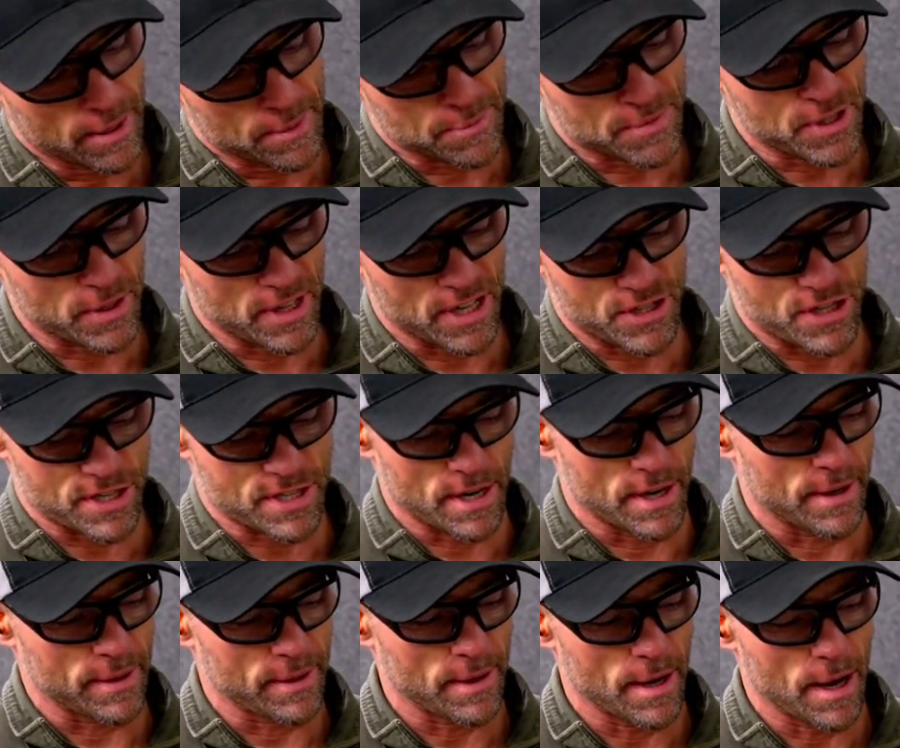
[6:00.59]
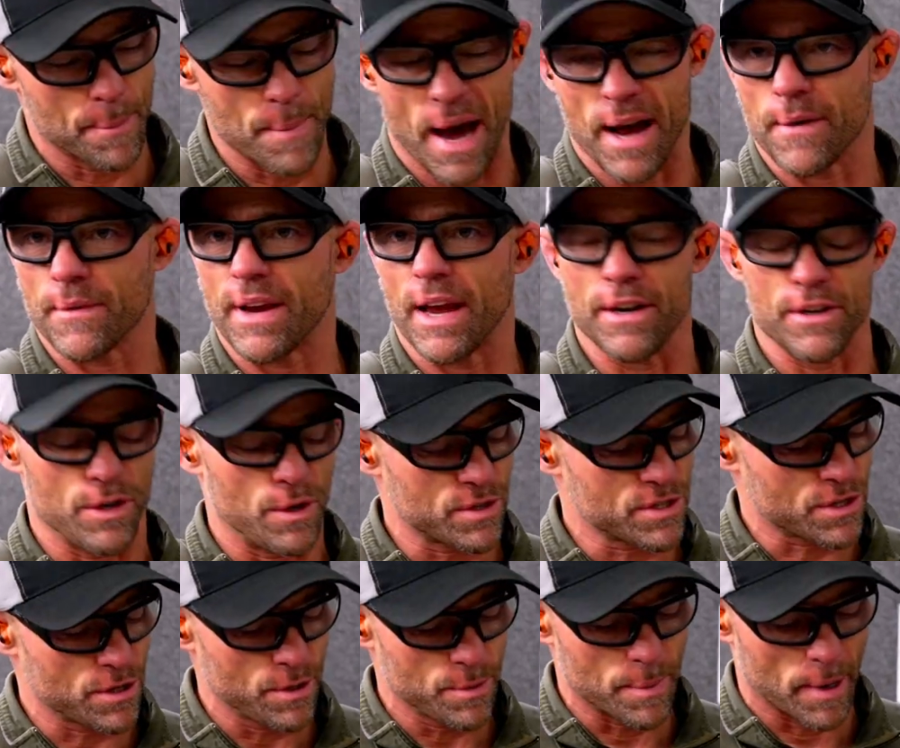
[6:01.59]
So that's just a matter of getting
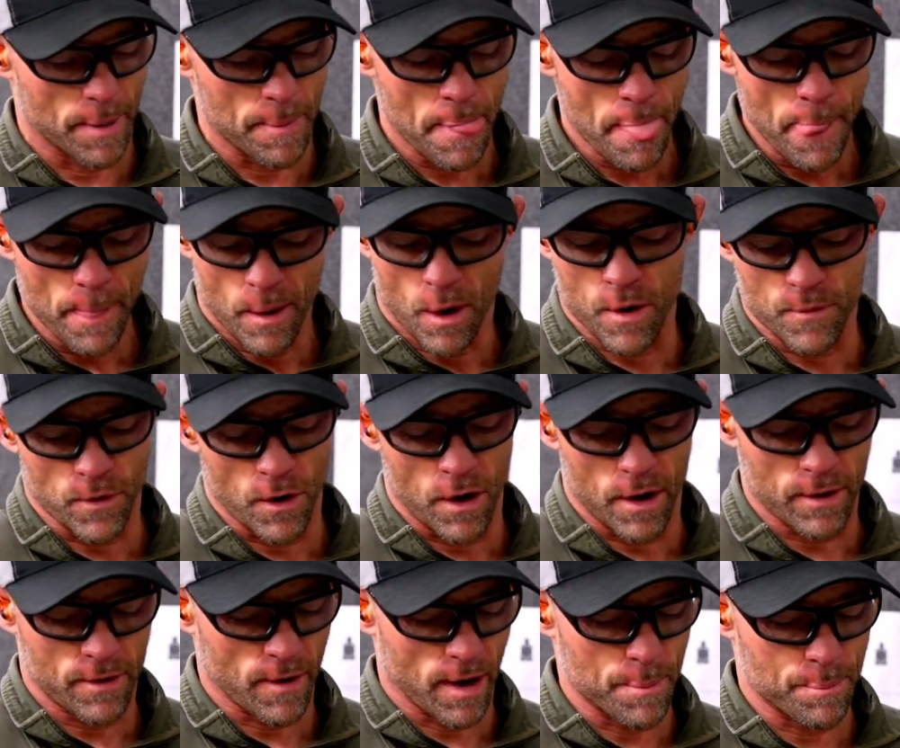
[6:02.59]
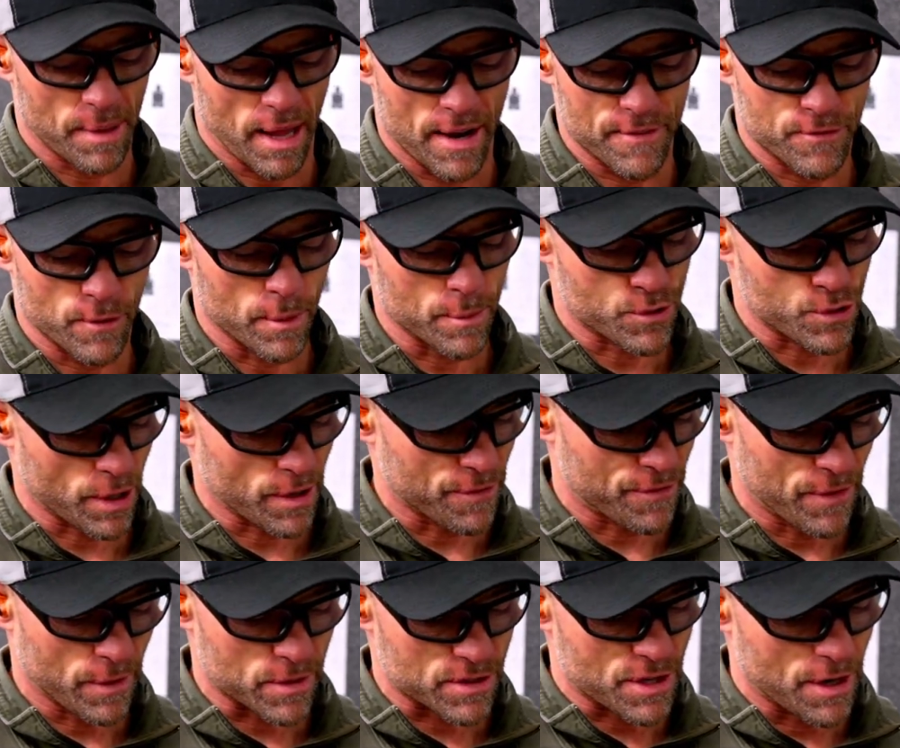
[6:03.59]
used to. But overall, great platform. Trigger
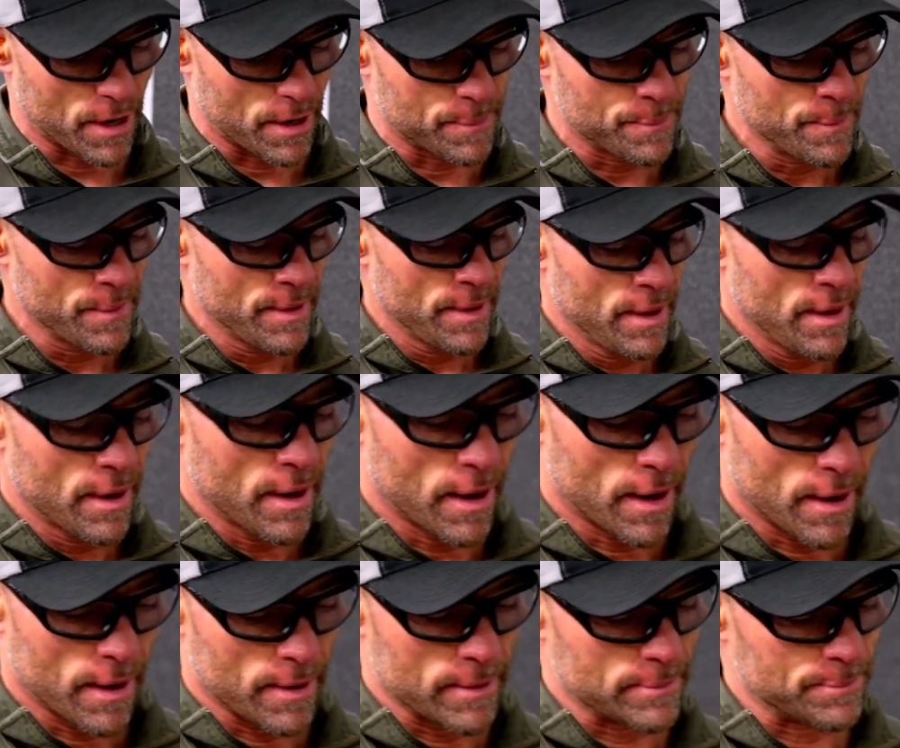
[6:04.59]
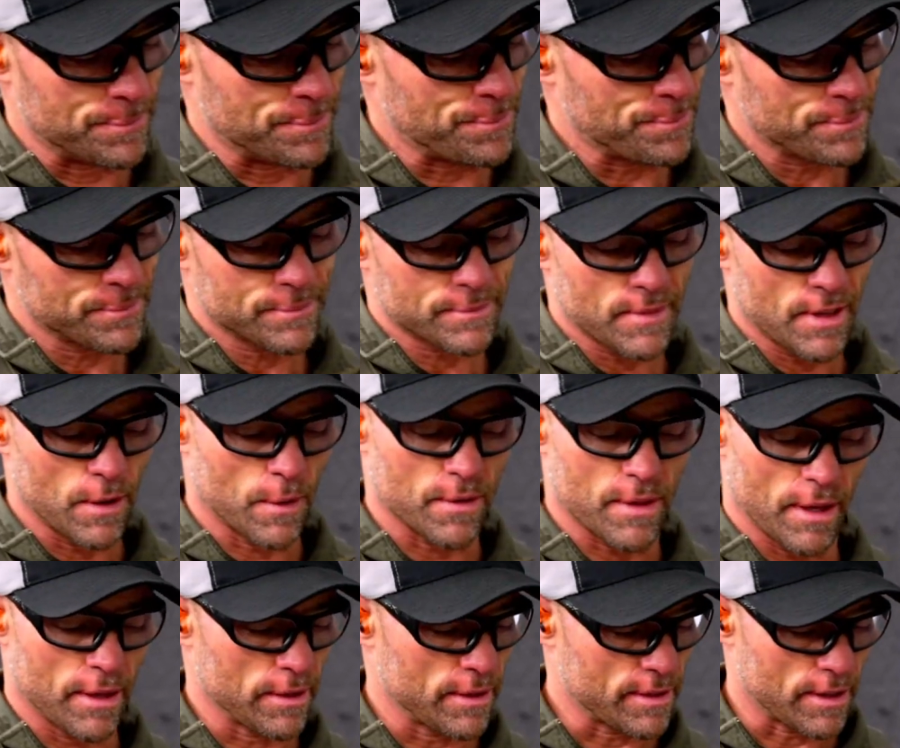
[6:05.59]
feels good. You know,
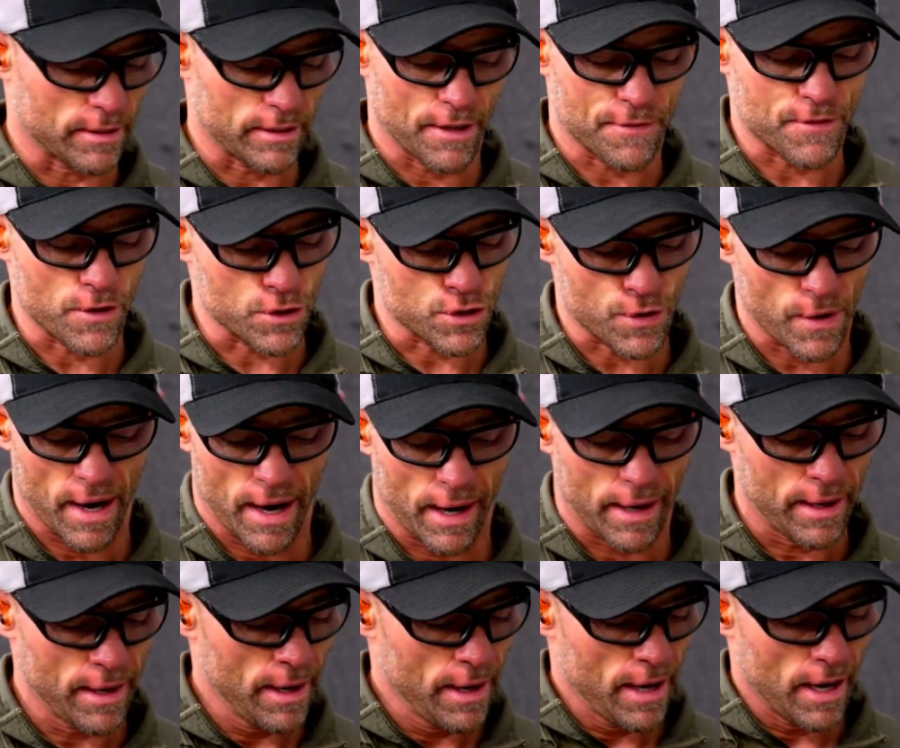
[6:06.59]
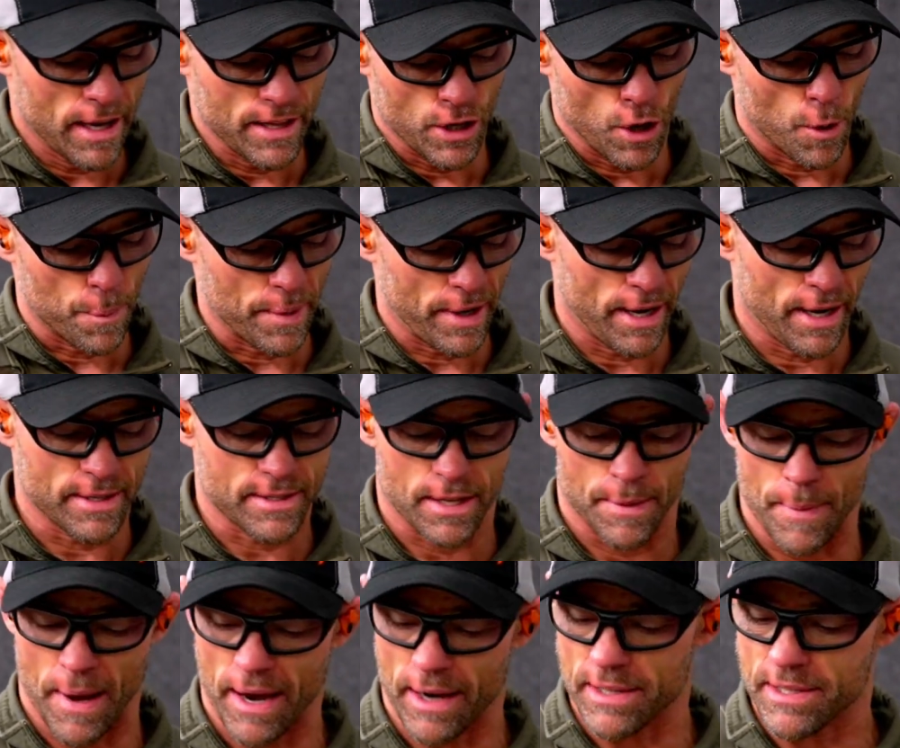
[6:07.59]
the lifter tray and the opening into
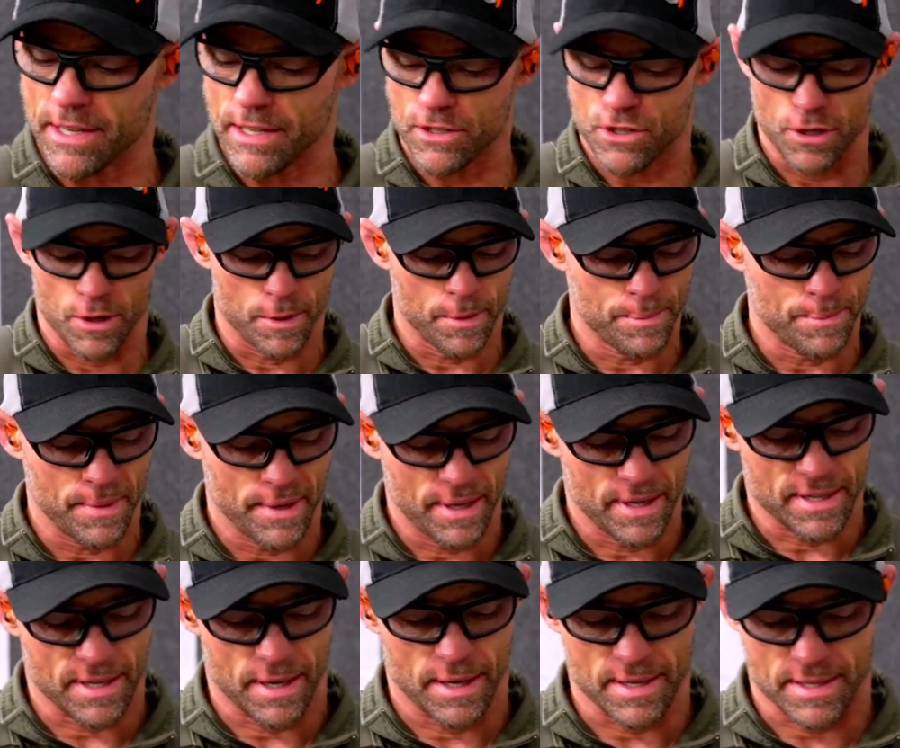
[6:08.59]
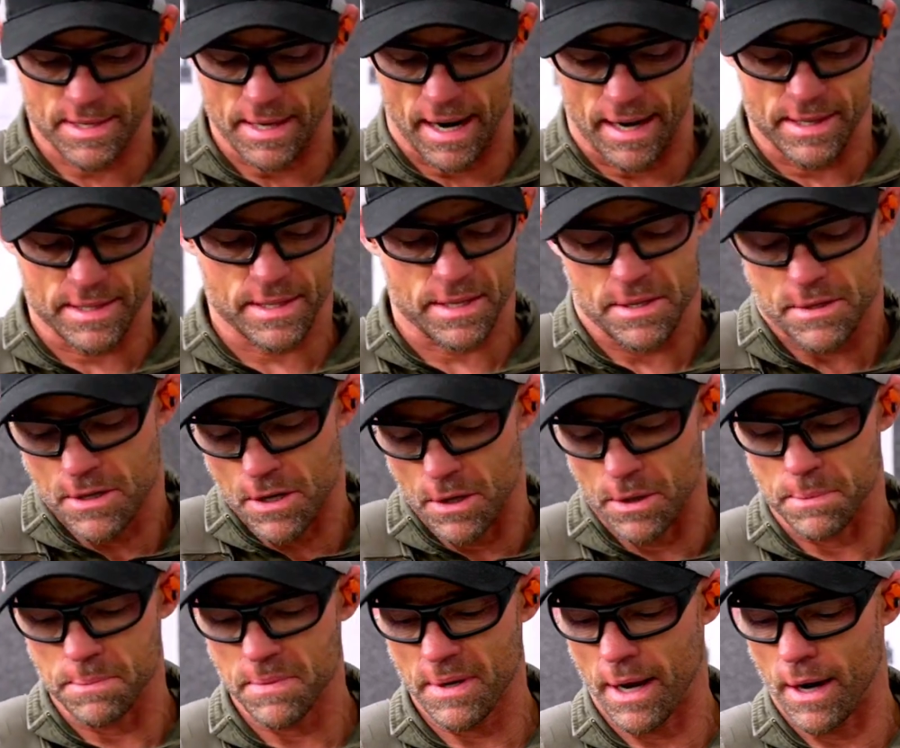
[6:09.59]
the magazine tube is nice.
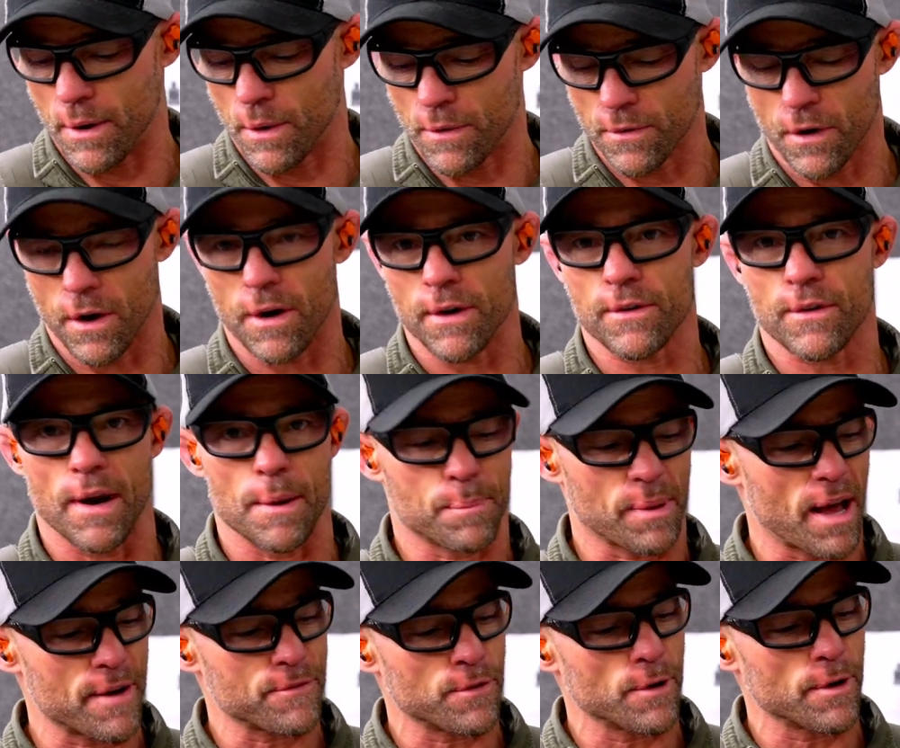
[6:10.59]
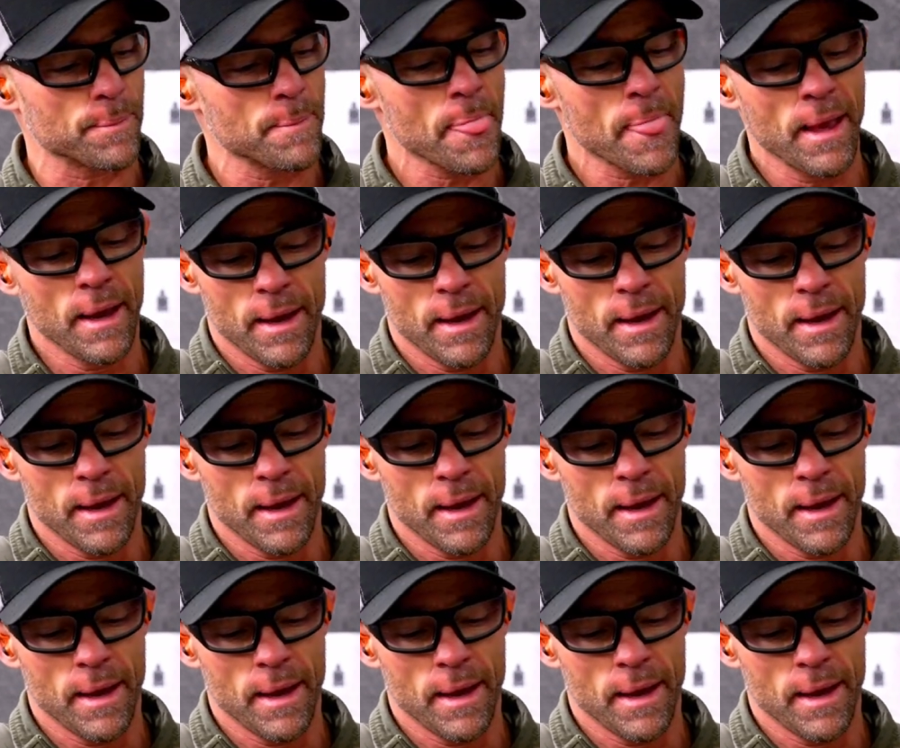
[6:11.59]
So yeah, overall, great platform.